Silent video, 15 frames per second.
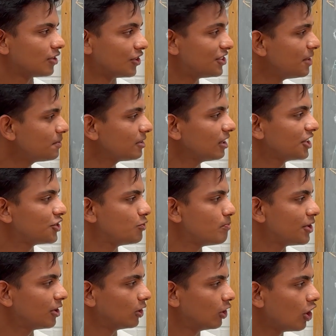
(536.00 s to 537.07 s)
It seems like you
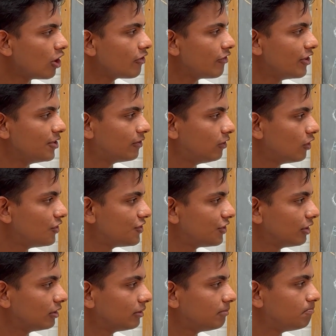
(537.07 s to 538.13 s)
met a lot of
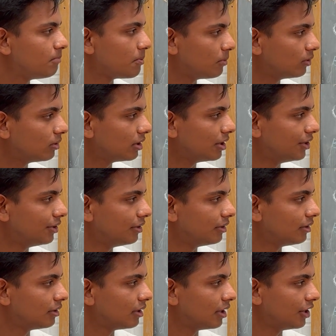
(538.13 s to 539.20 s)
influential people
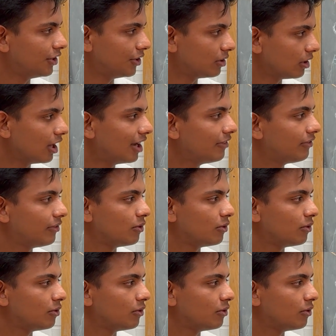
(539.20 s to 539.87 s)
in your life